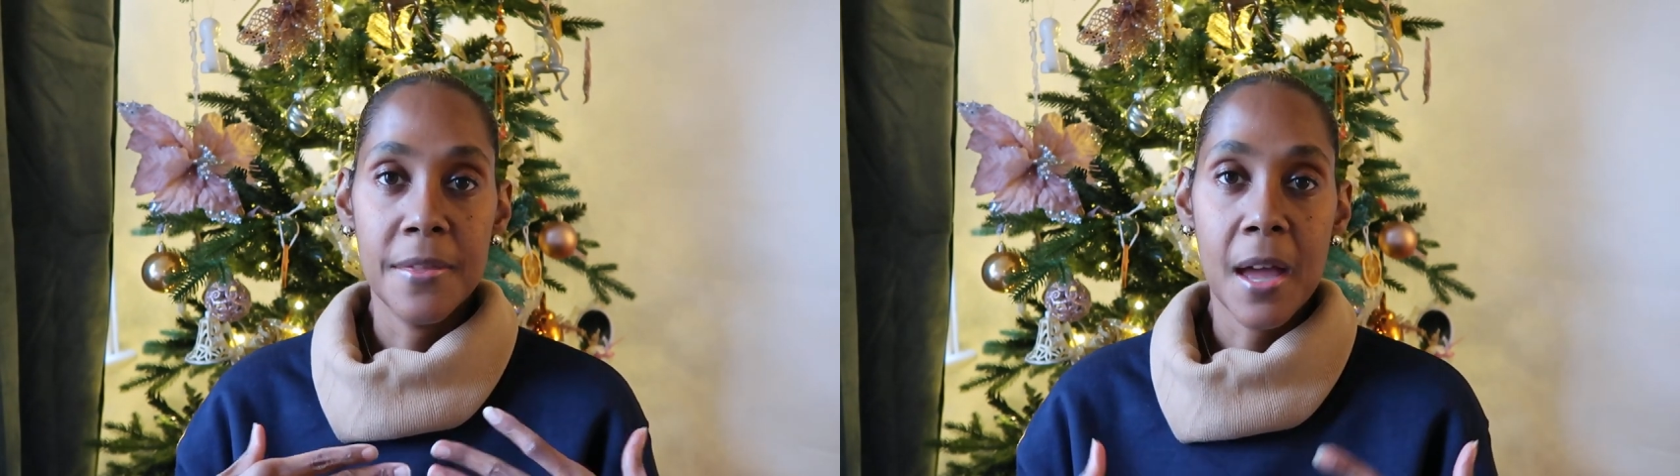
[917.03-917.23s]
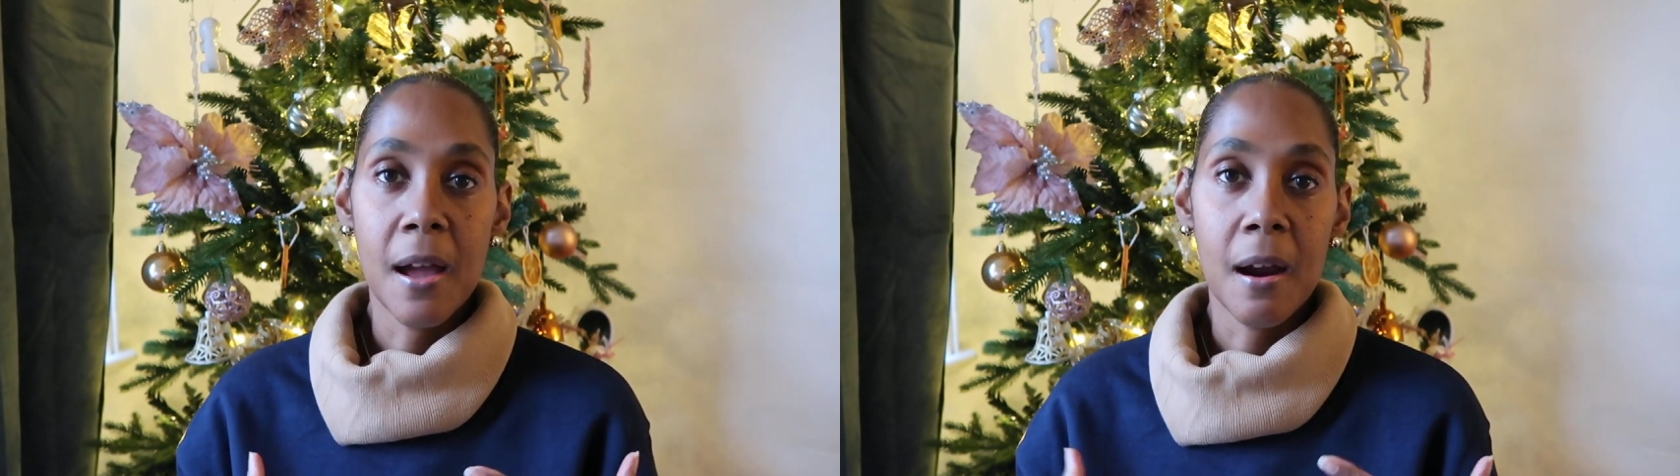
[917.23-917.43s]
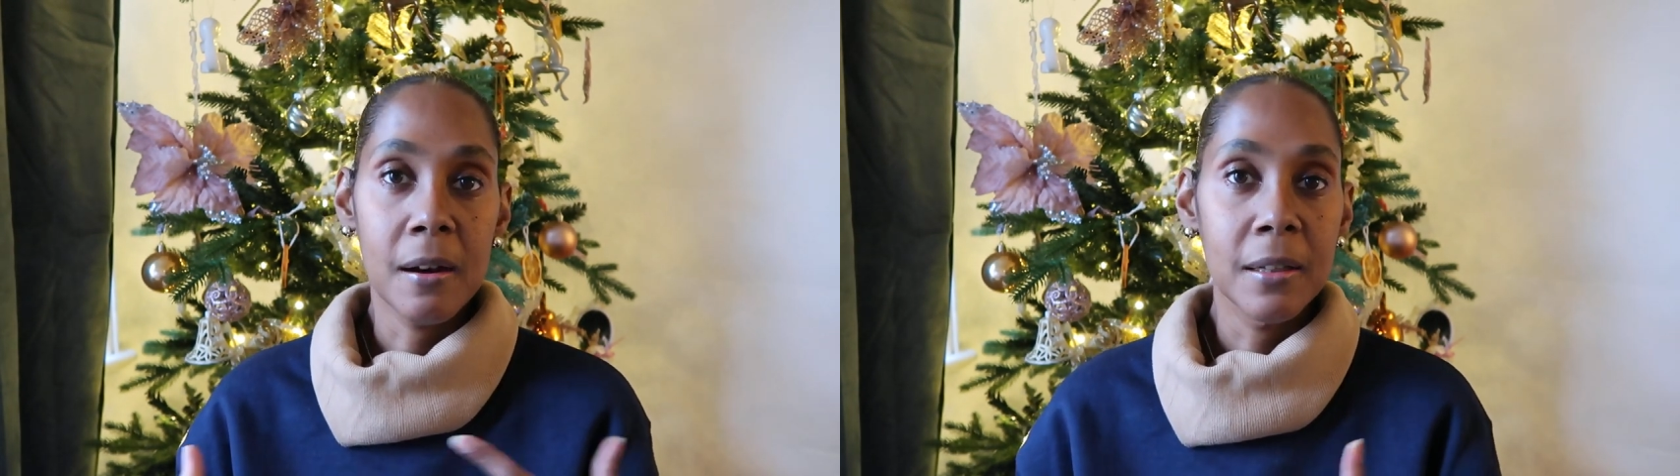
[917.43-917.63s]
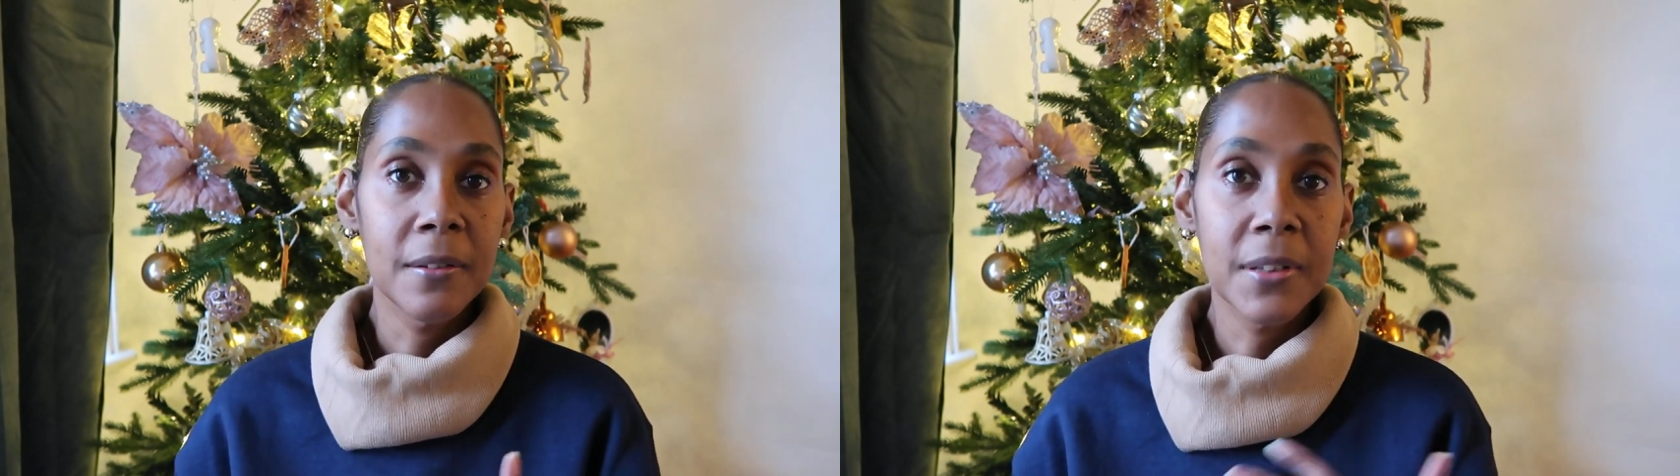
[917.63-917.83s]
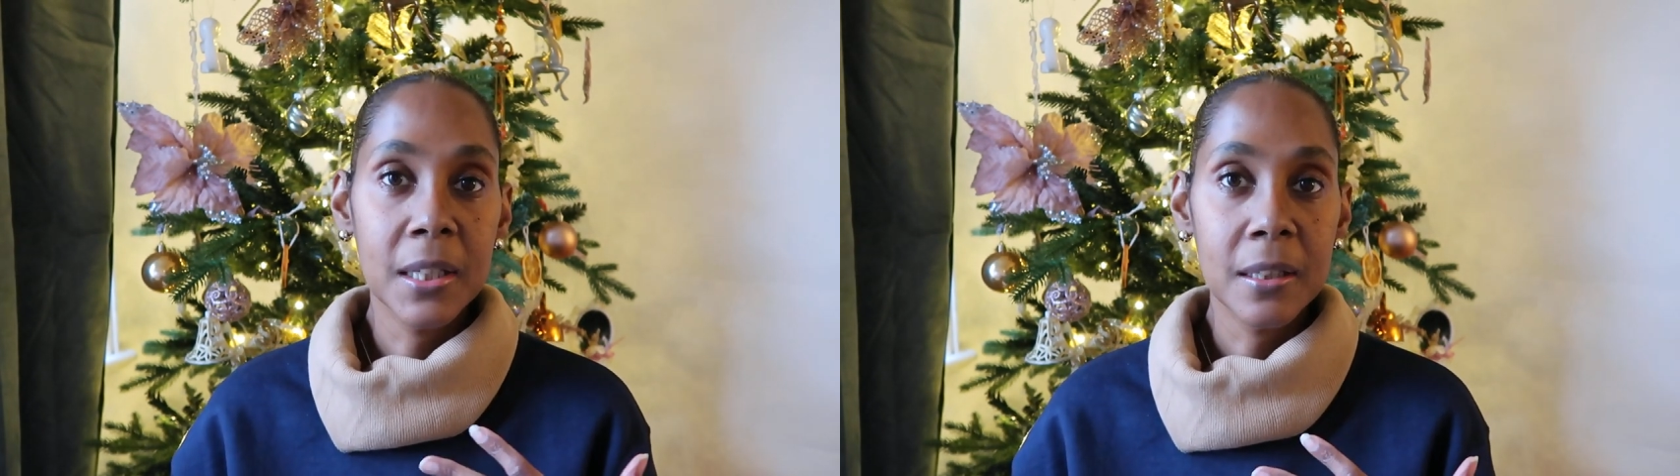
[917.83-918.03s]
that are
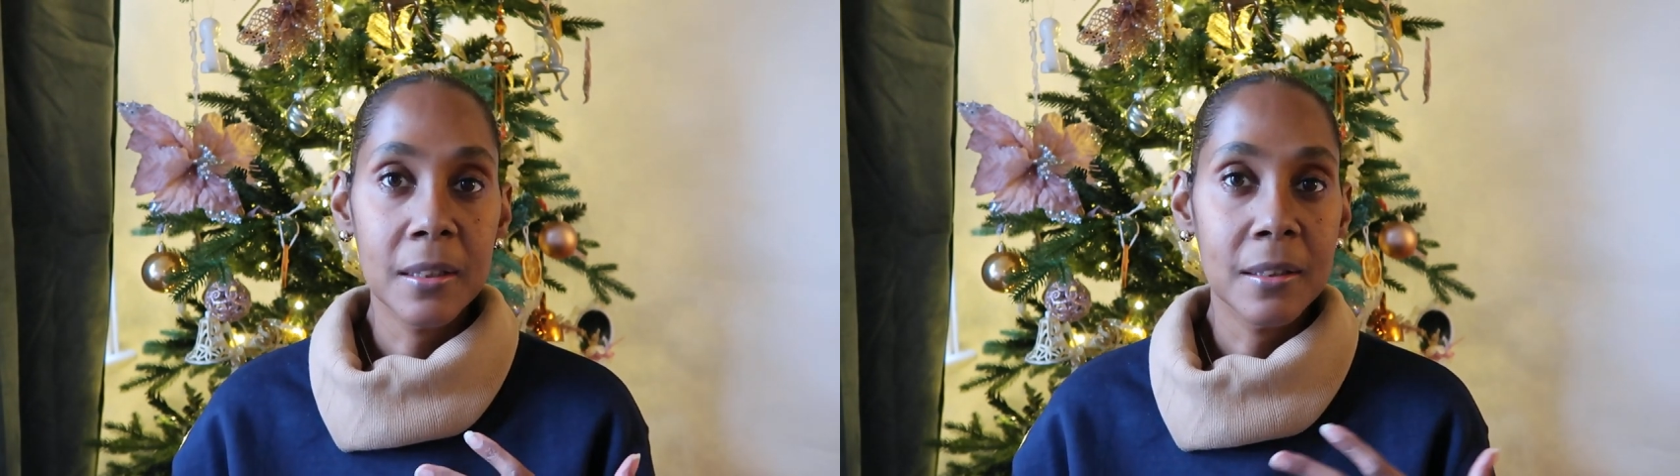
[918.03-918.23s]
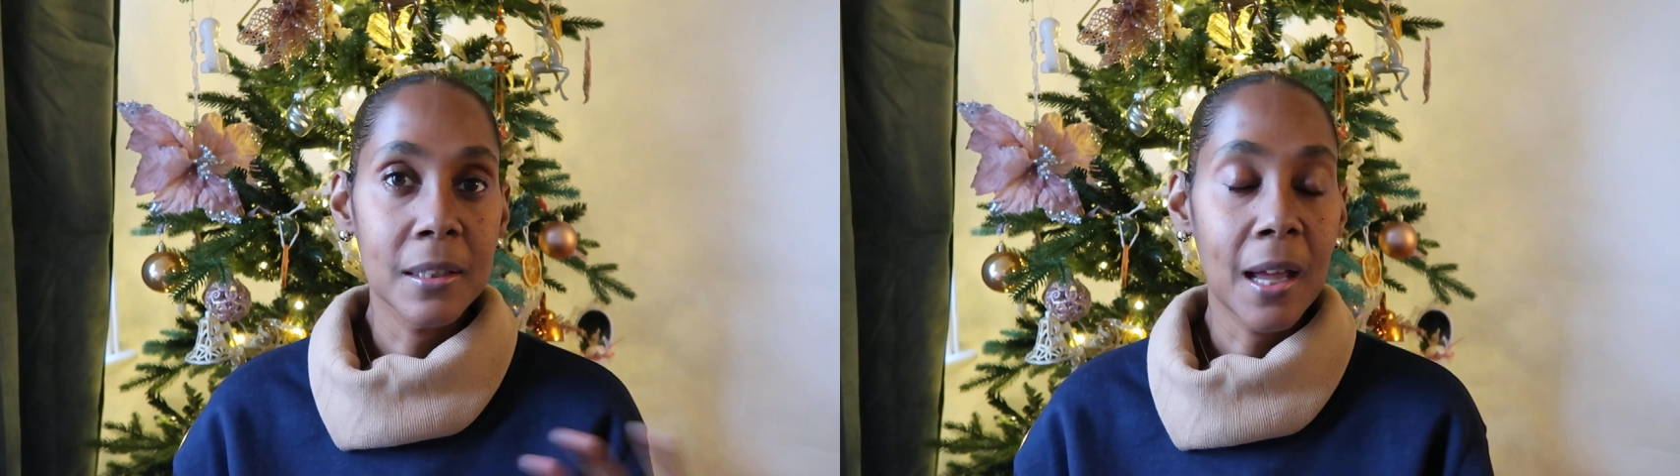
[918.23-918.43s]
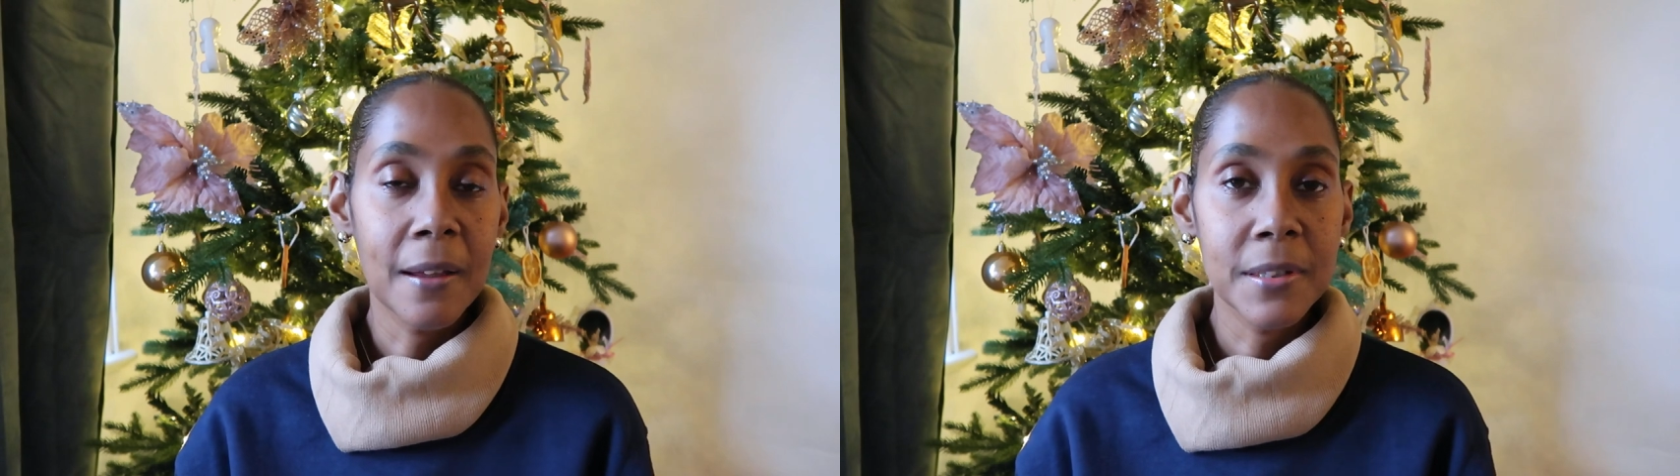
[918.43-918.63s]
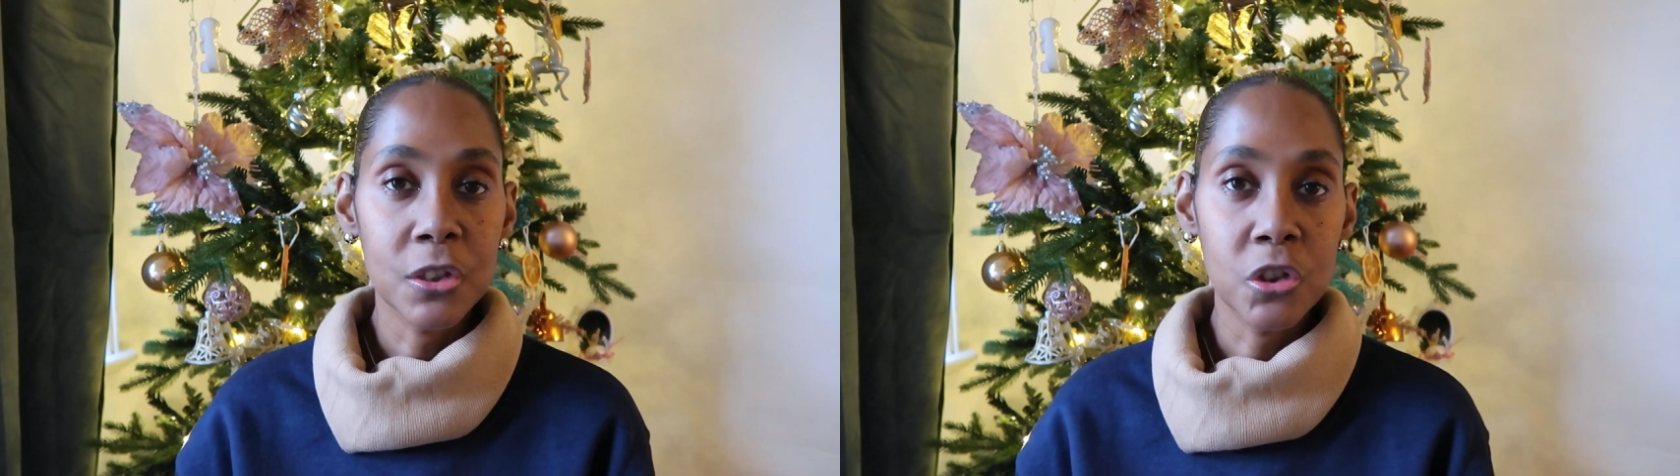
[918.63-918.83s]
living the lives